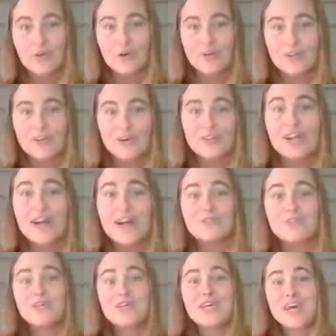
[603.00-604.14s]
more in our
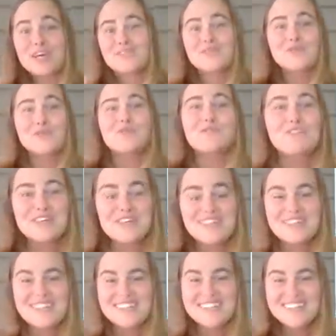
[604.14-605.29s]
lives because we
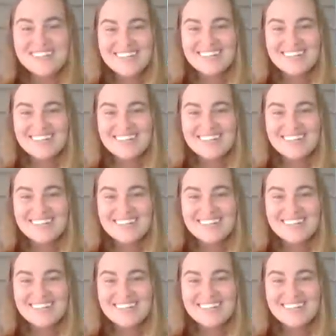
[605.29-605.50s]
feel